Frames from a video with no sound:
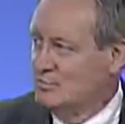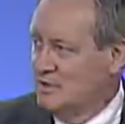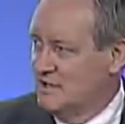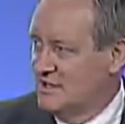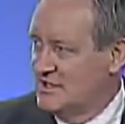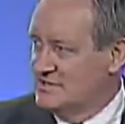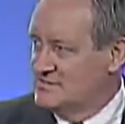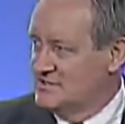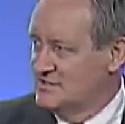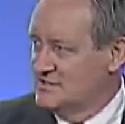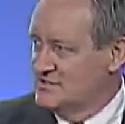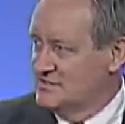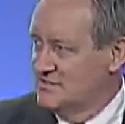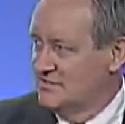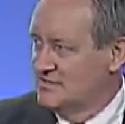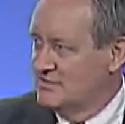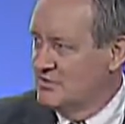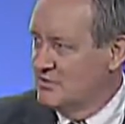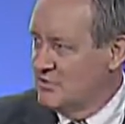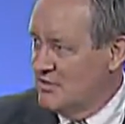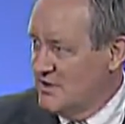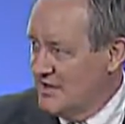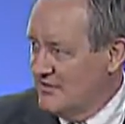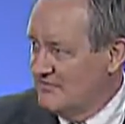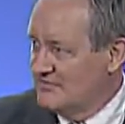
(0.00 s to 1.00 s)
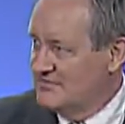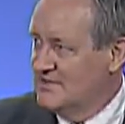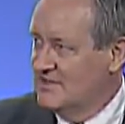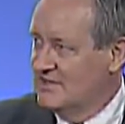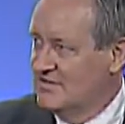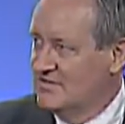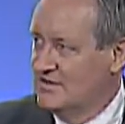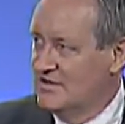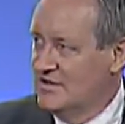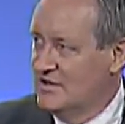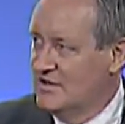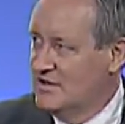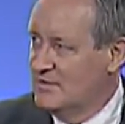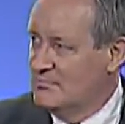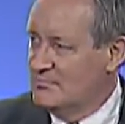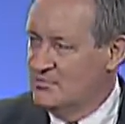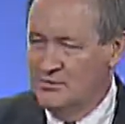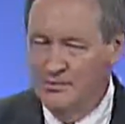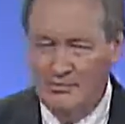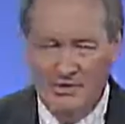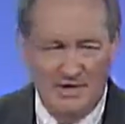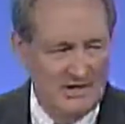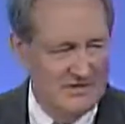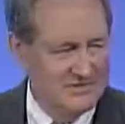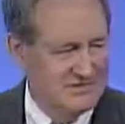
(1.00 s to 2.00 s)
process of crafting the
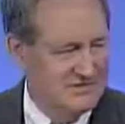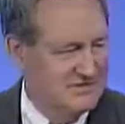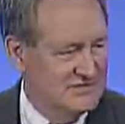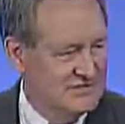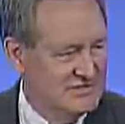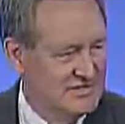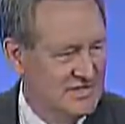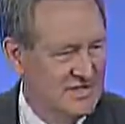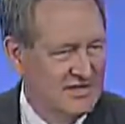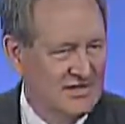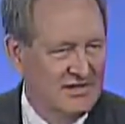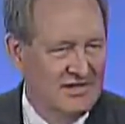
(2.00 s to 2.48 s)
compromises